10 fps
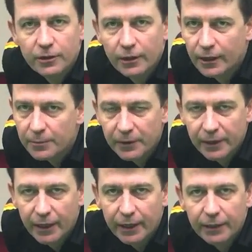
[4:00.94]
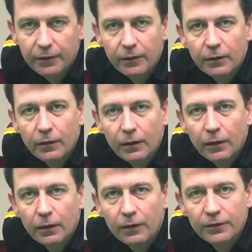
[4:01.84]
eliminate
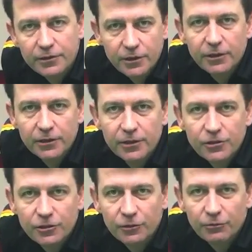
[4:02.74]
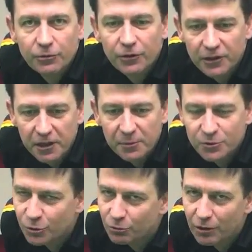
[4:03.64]
this condition of the
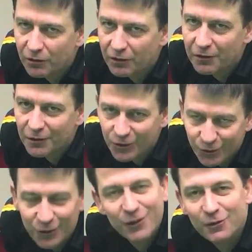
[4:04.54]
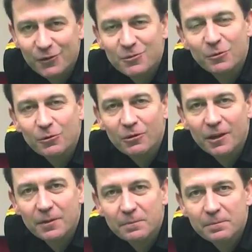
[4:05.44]
yips, or rather not cueing smoothly.